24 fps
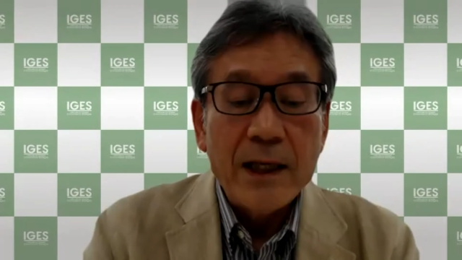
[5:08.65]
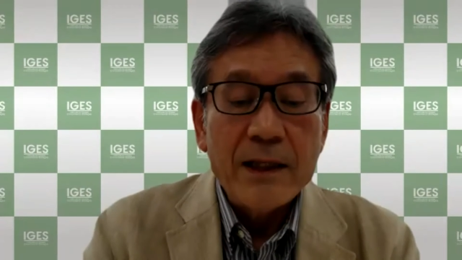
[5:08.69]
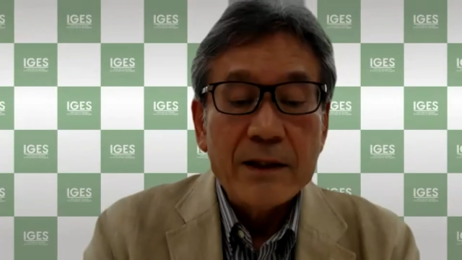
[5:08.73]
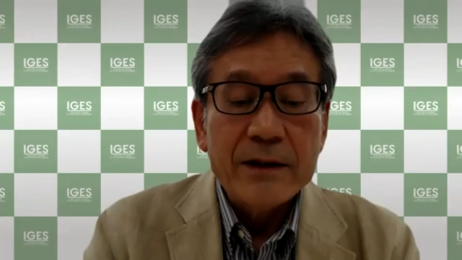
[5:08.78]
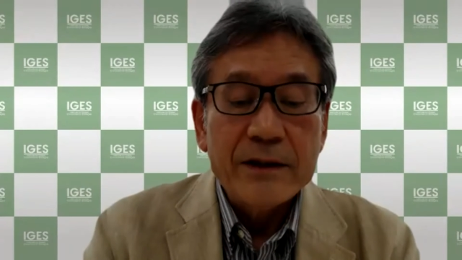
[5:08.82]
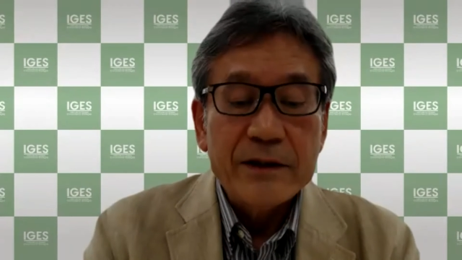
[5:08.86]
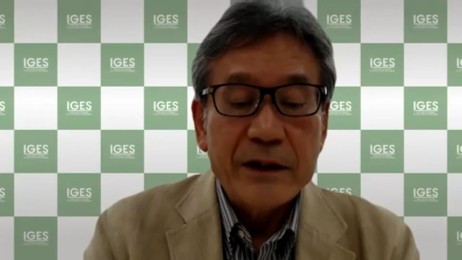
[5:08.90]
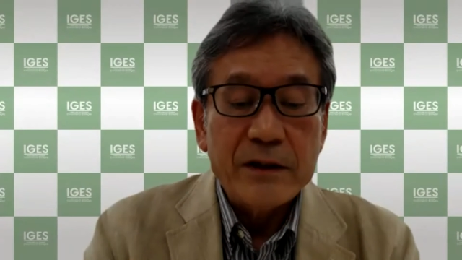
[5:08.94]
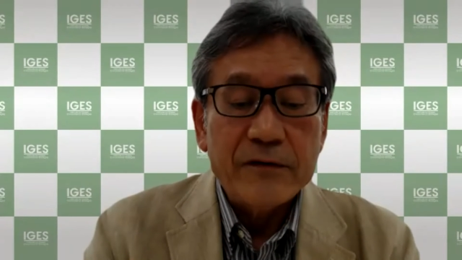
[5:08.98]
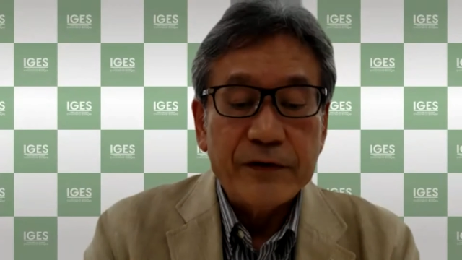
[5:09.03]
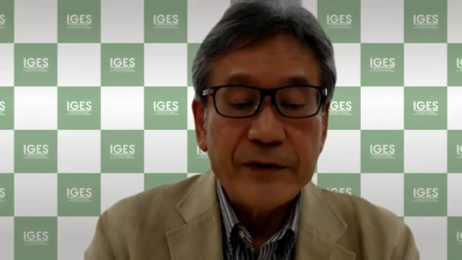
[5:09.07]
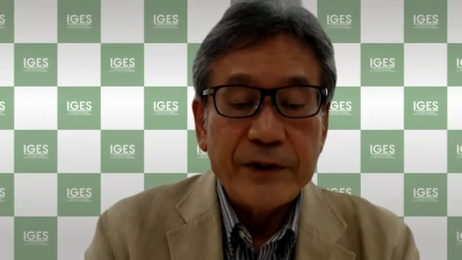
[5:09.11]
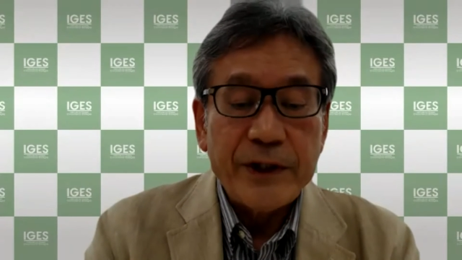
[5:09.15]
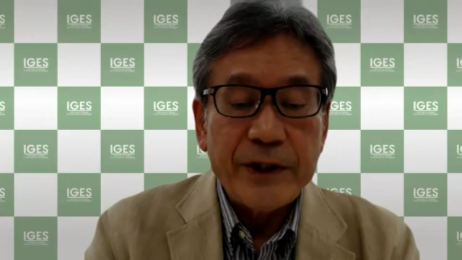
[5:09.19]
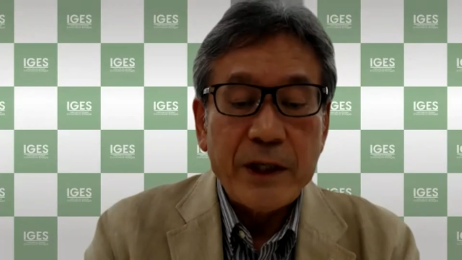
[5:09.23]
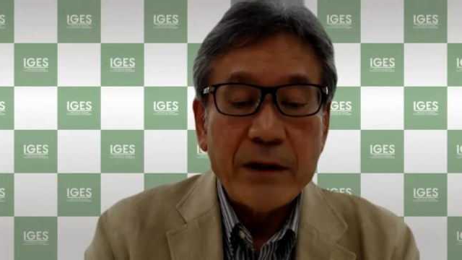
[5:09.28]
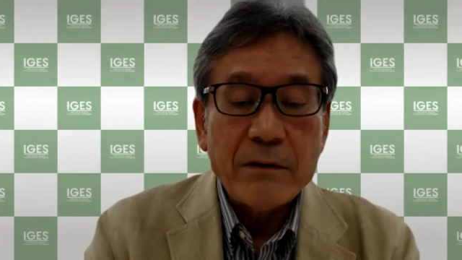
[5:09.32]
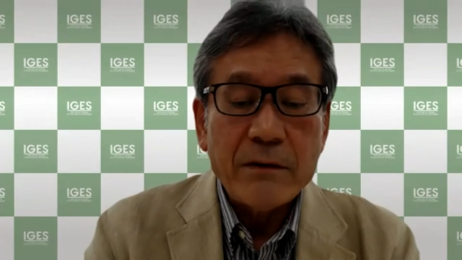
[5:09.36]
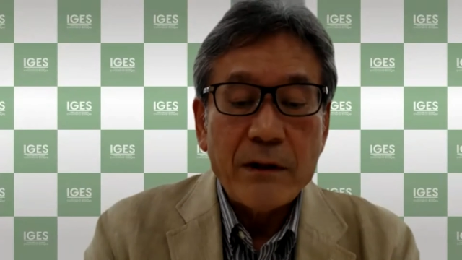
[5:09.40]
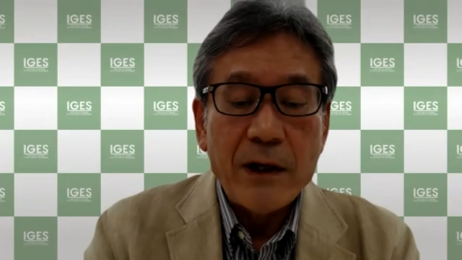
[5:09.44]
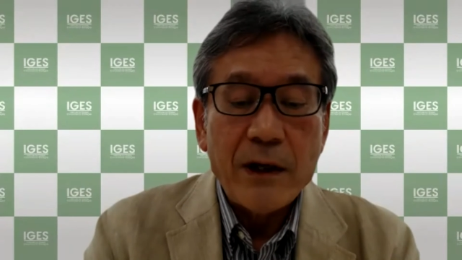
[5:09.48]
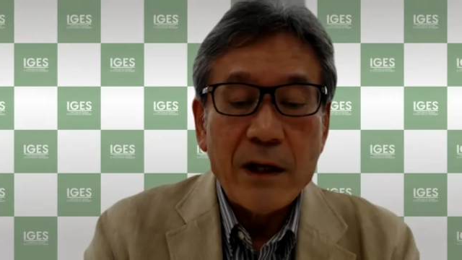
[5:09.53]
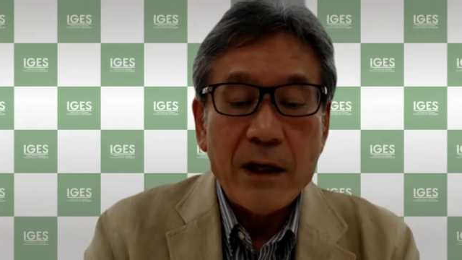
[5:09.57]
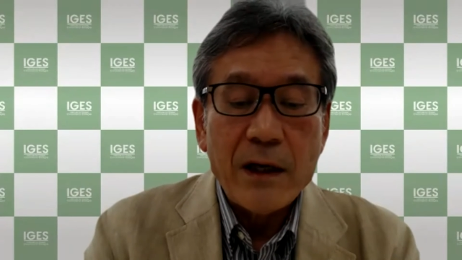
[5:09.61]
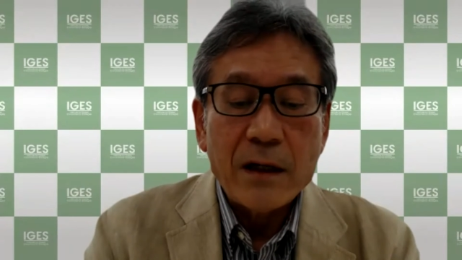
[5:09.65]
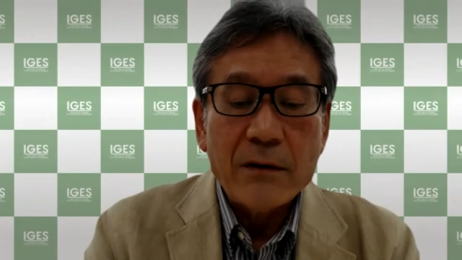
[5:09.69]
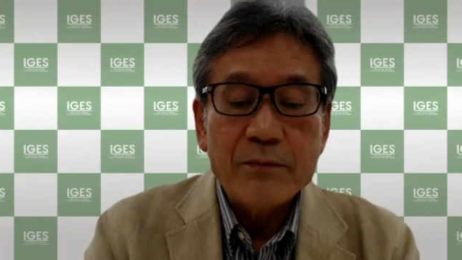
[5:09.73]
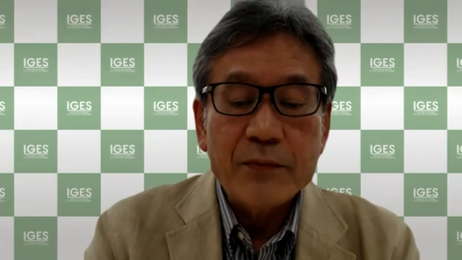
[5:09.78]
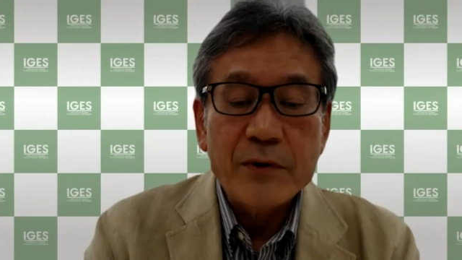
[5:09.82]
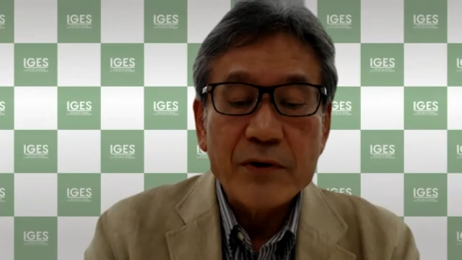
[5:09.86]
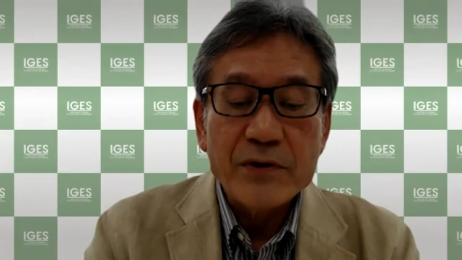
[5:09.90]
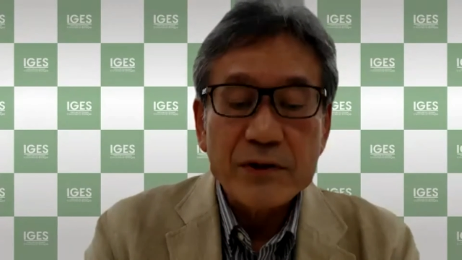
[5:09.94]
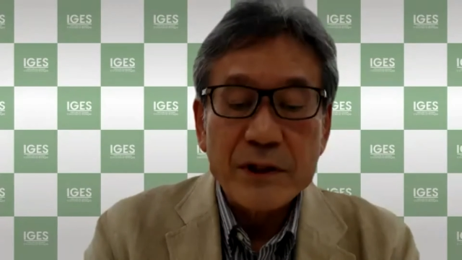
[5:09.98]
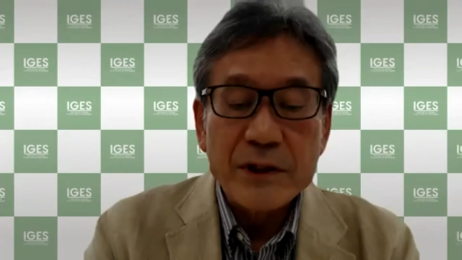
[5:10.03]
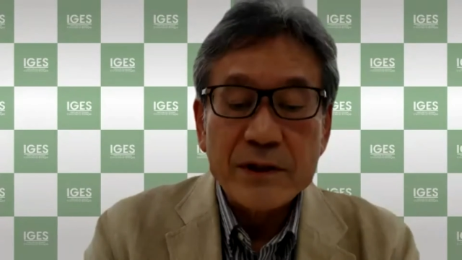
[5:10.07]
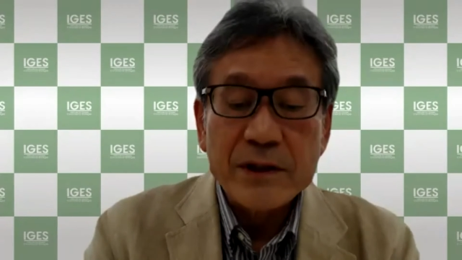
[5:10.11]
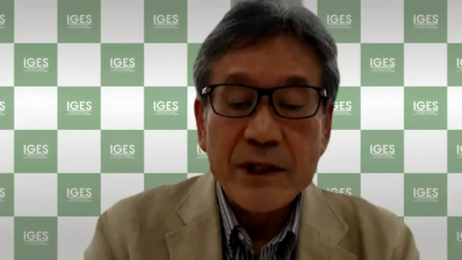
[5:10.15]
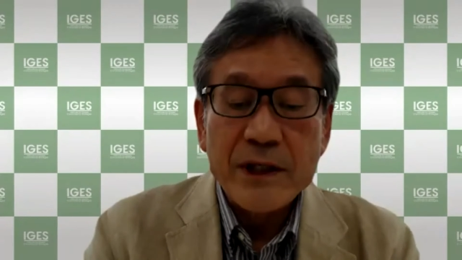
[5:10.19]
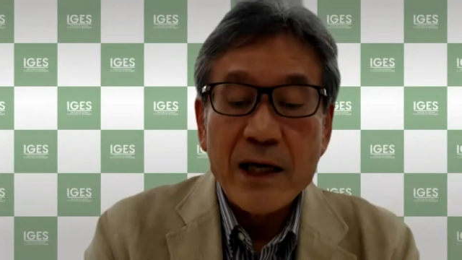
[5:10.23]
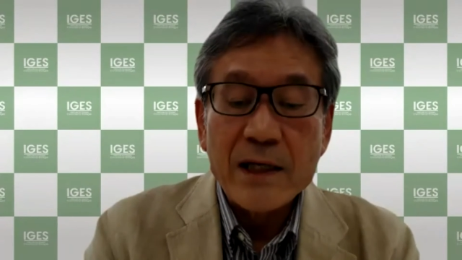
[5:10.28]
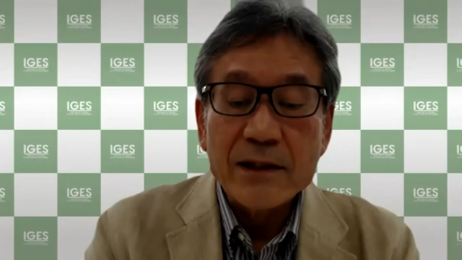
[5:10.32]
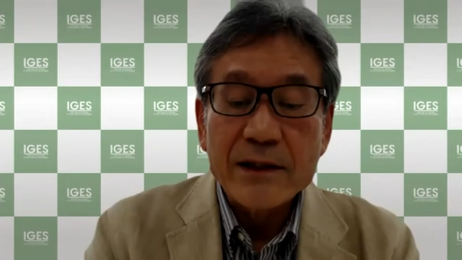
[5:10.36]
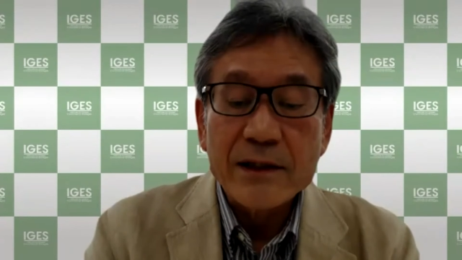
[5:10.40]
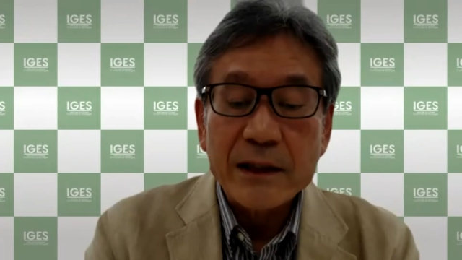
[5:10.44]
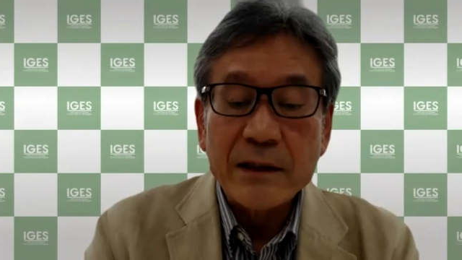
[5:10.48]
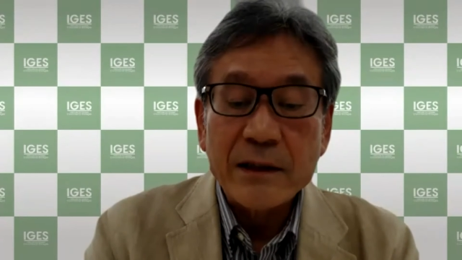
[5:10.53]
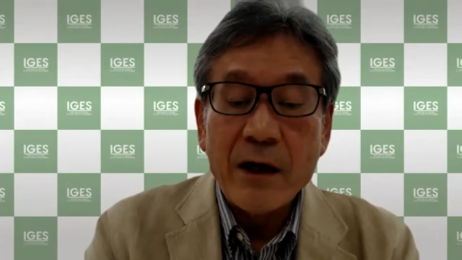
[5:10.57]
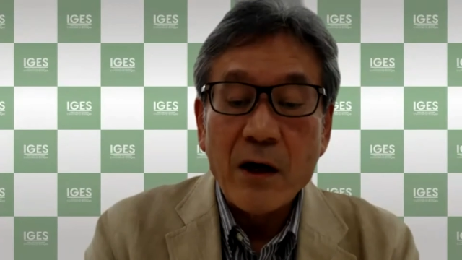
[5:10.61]
the VLR process
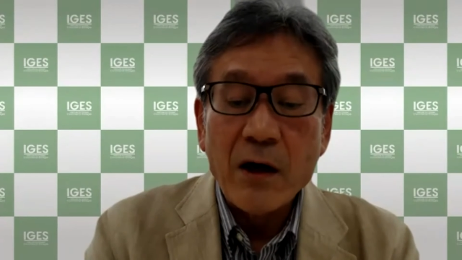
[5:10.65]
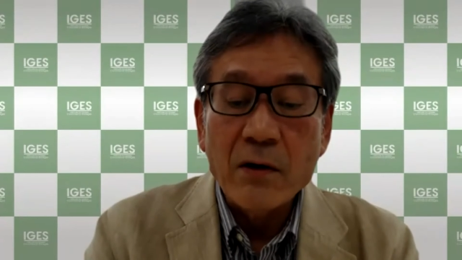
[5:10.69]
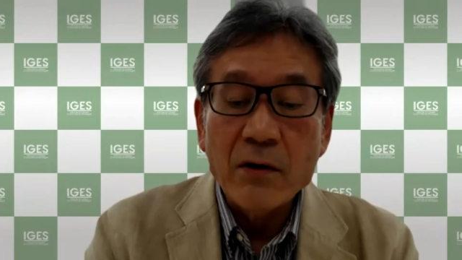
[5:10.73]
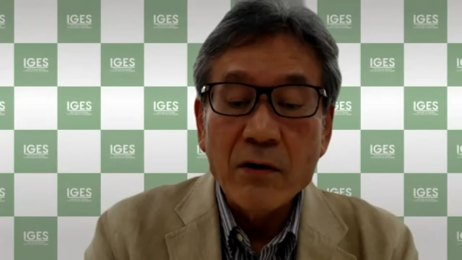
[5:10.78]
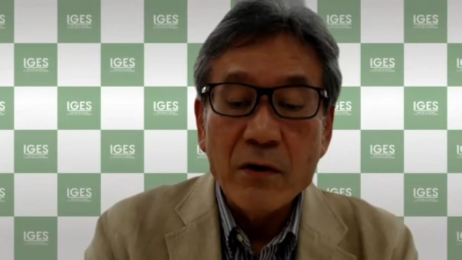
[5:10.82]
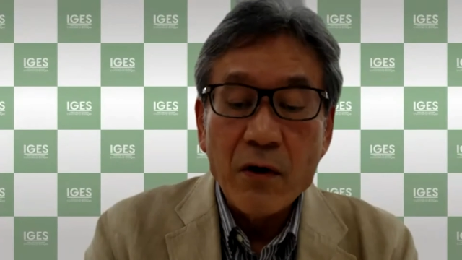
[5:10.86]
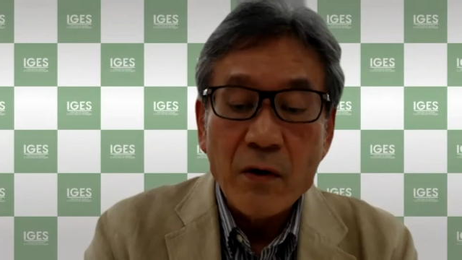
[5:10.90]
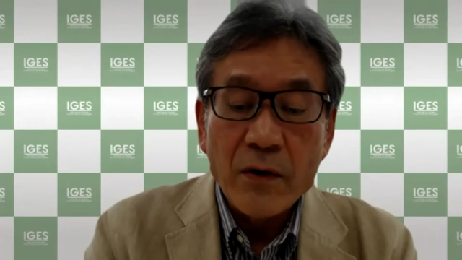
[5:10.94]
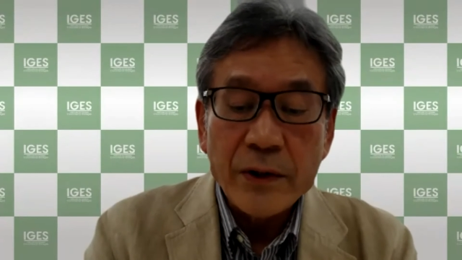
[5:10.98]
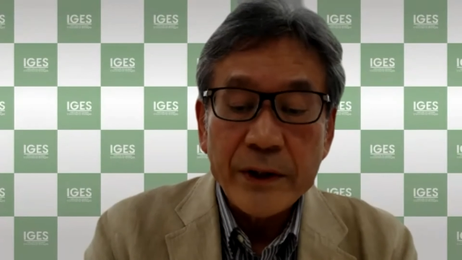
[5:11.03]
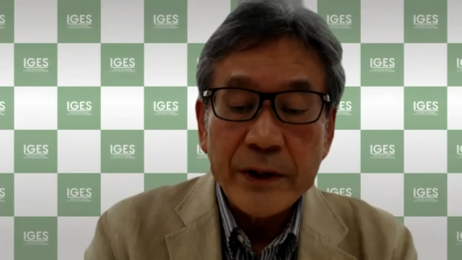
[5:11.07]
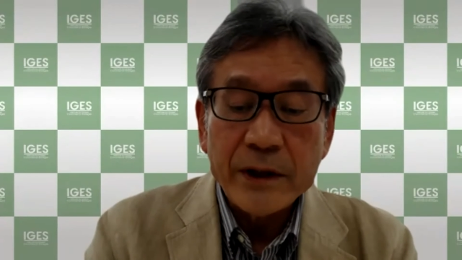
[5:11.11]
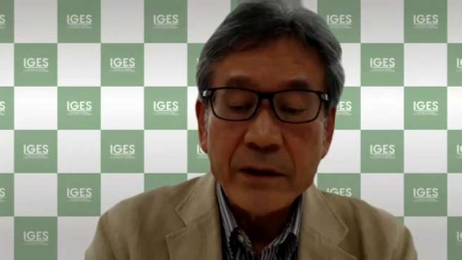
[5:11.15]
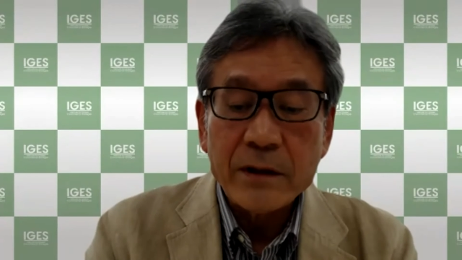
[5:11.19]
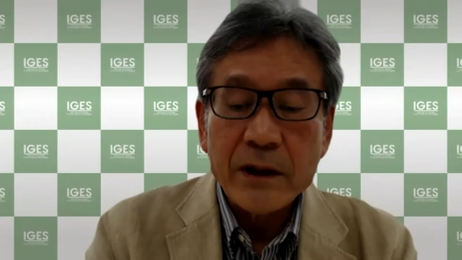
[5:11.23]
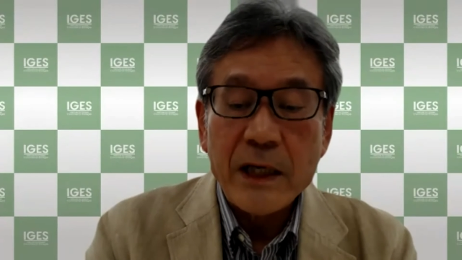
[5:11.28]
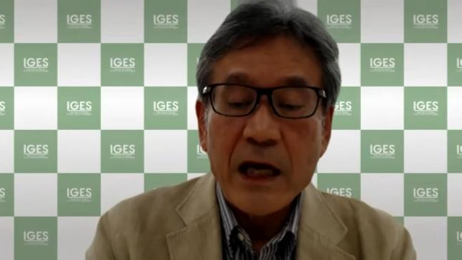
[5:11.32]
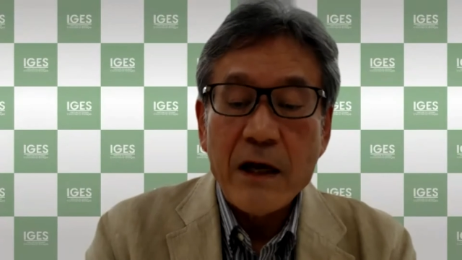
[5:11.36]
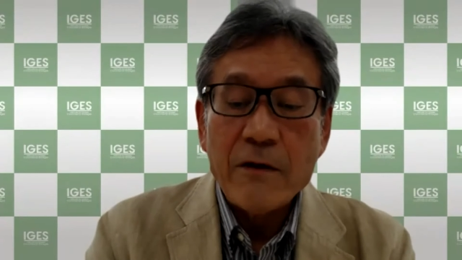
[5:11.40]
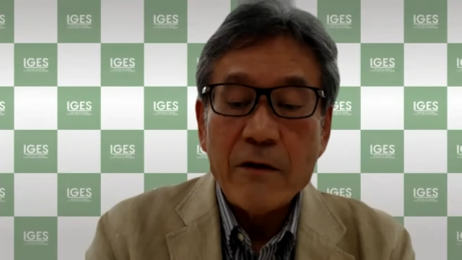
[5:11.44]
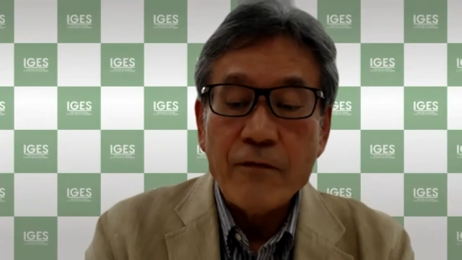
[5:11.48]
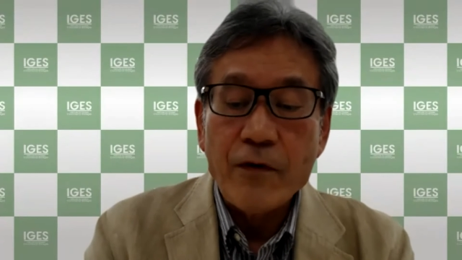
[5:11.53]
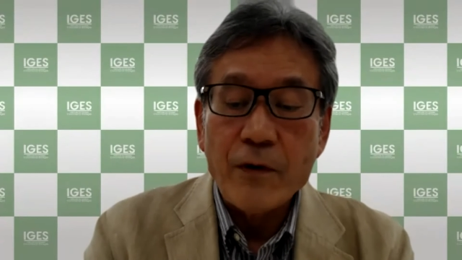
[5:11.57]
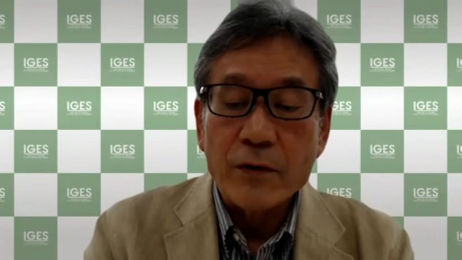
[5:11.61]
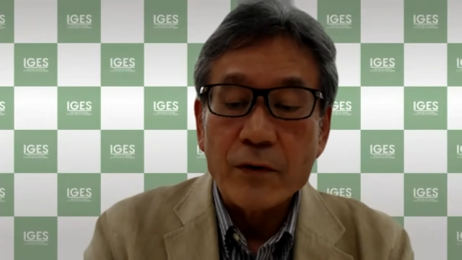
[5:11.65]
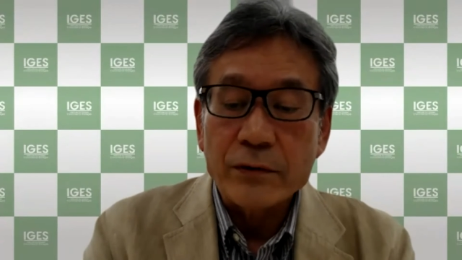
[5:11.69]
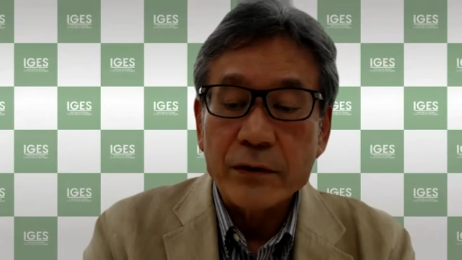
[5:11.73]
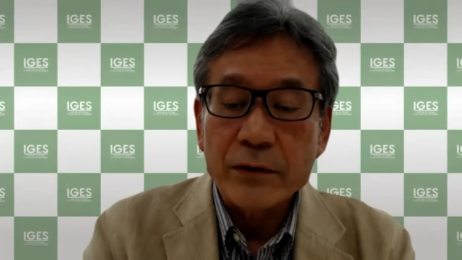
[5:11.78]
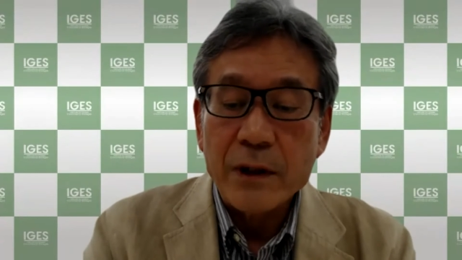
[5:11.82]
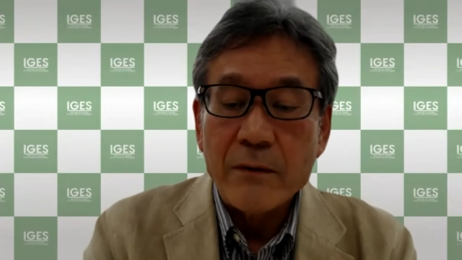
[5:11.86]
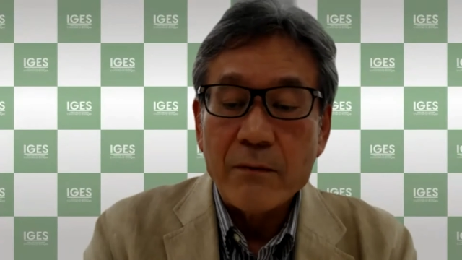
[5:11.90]
as an ongoing effort